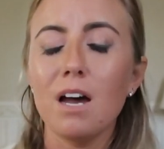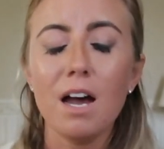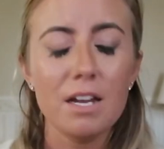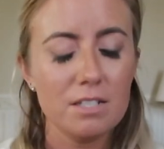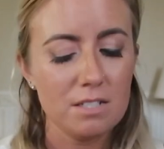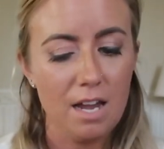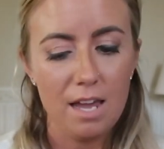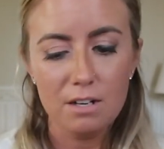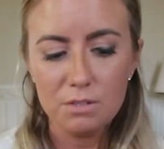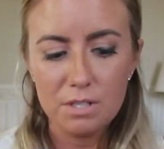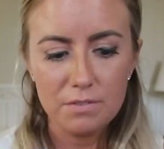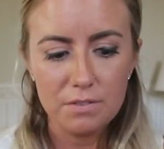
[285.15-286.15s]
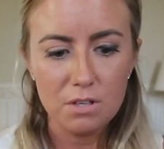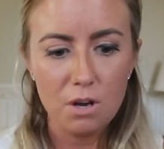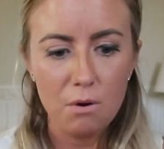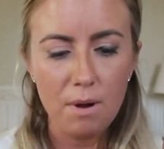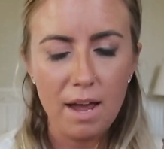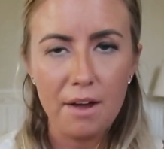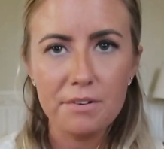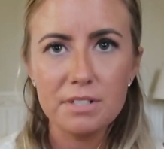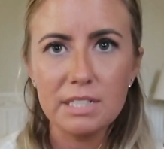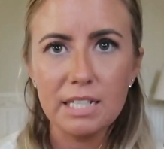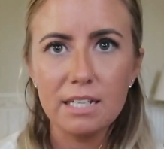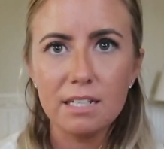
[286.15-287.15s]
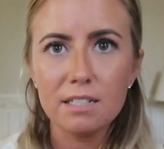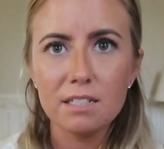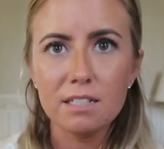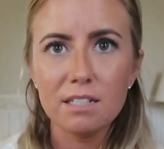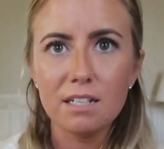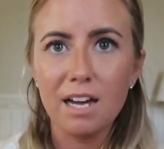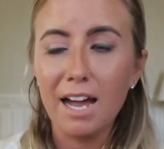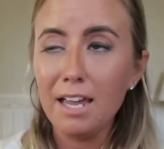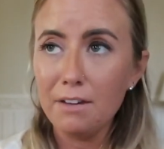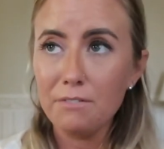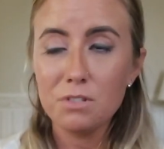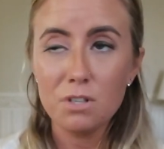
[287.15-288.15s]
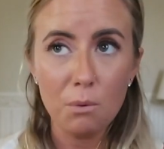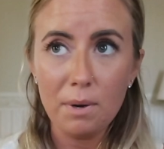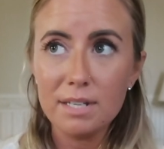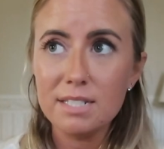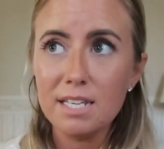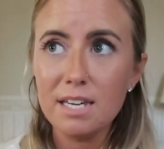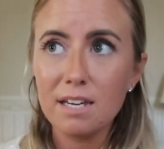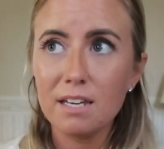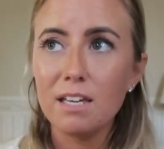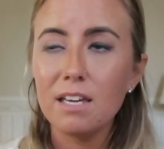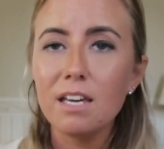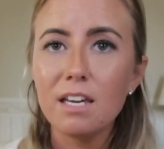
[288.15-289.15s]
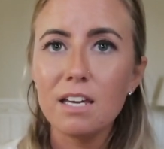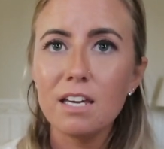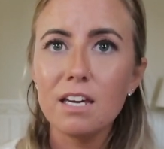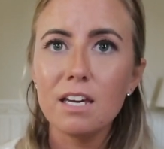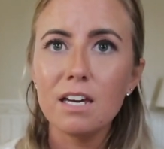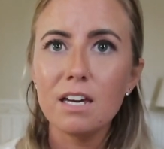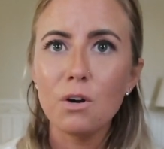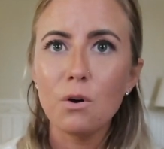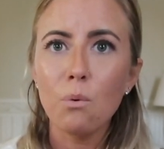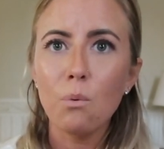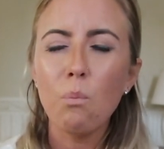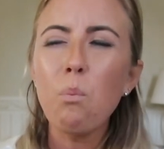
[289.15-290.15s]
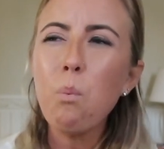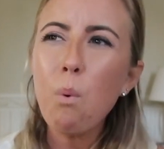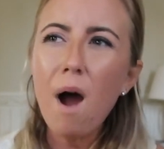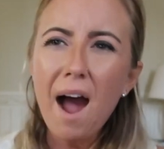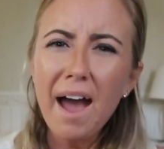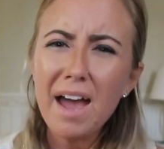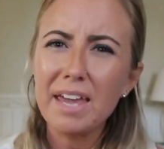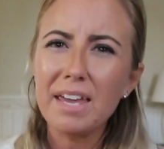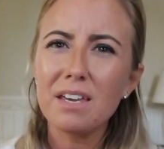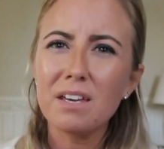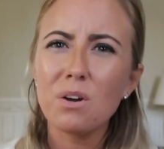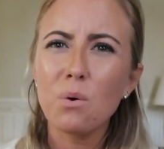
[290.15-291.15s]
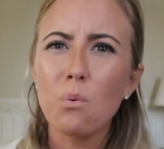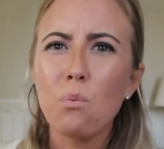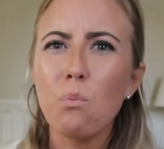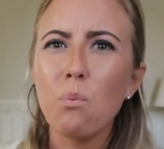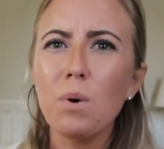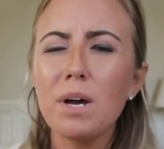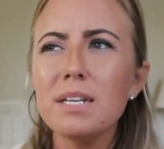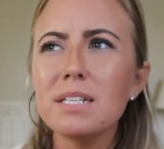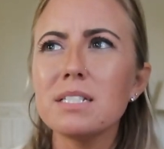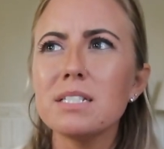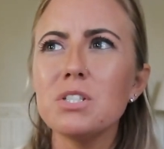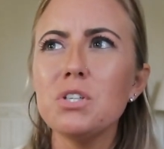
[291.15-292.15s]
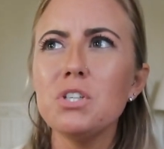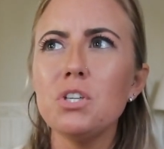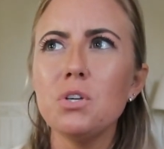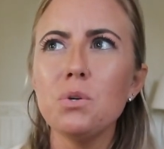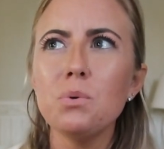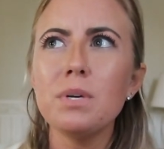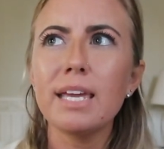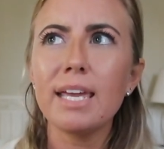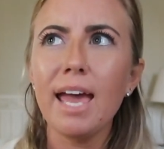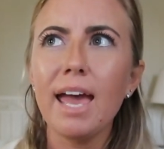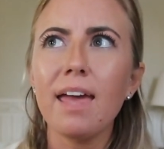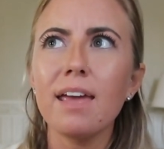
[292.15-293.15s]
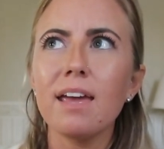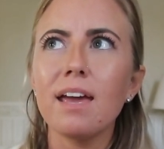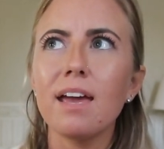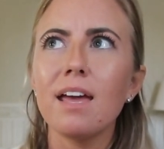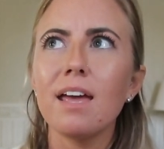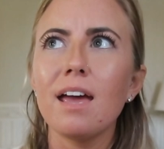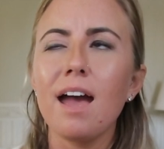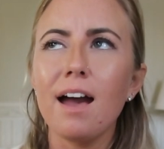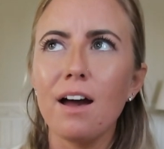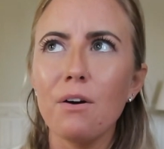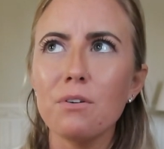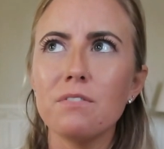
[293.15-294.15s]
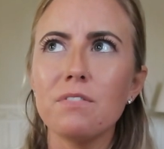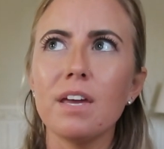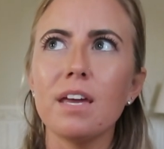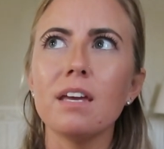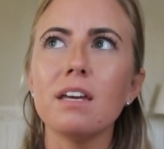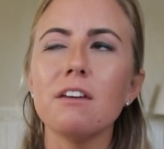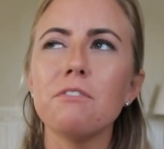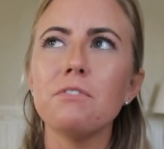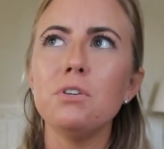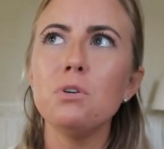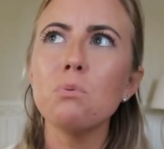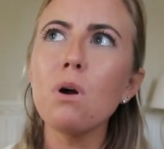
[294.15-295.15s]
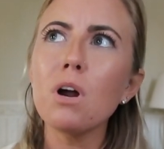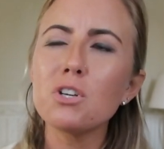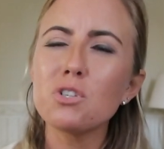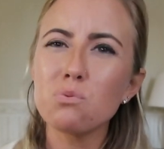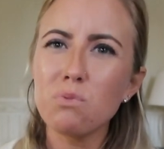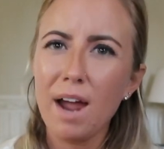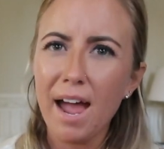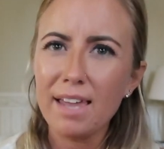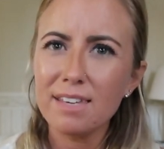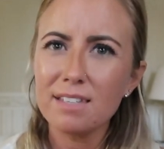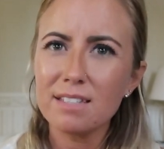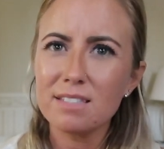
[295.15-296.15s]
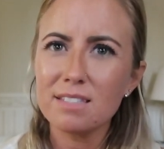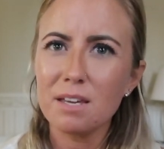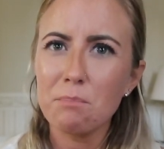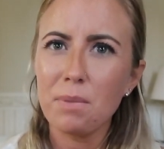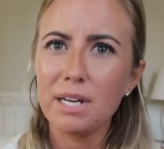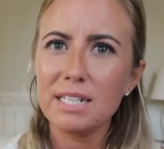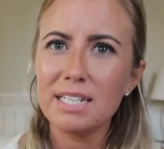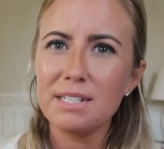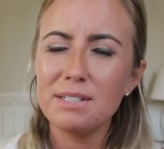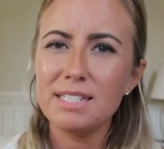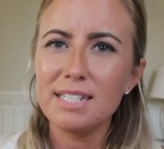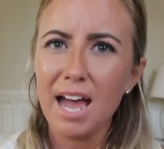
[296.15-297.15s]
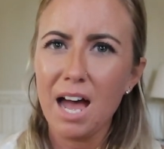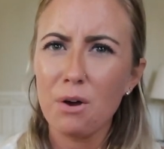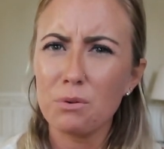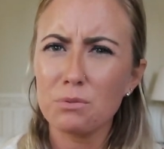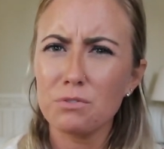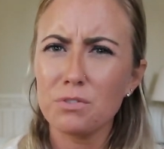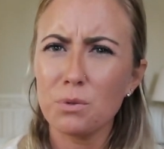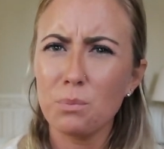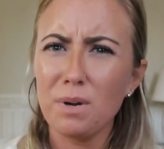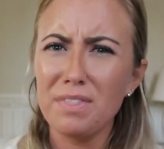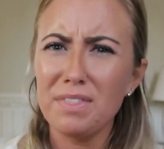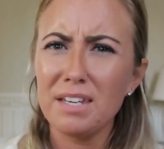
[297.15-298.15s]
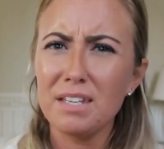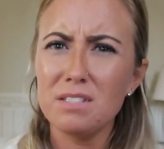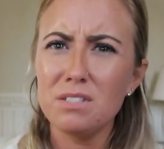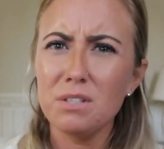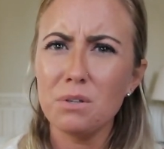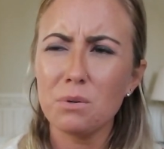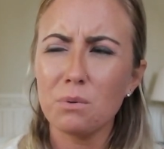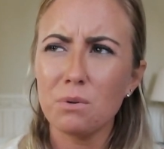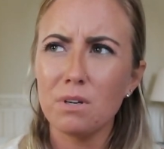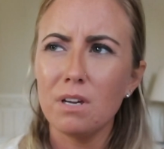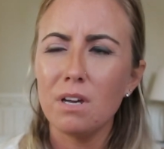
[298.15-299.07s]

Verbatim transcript: gosh, I don't even know how to like, I have no idea. Why? What do you get out of it if you are dragging somebody down for what they do?